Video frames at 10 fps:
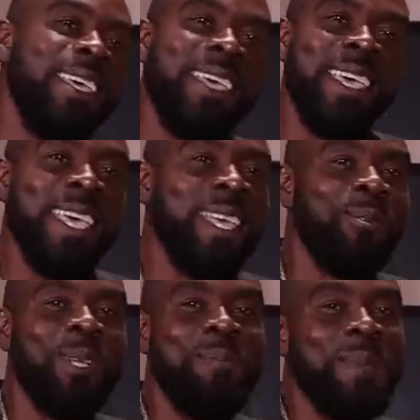
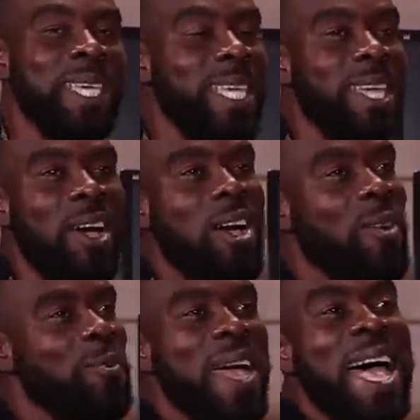It'll be
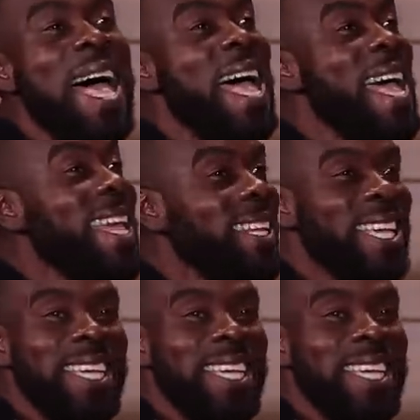alright.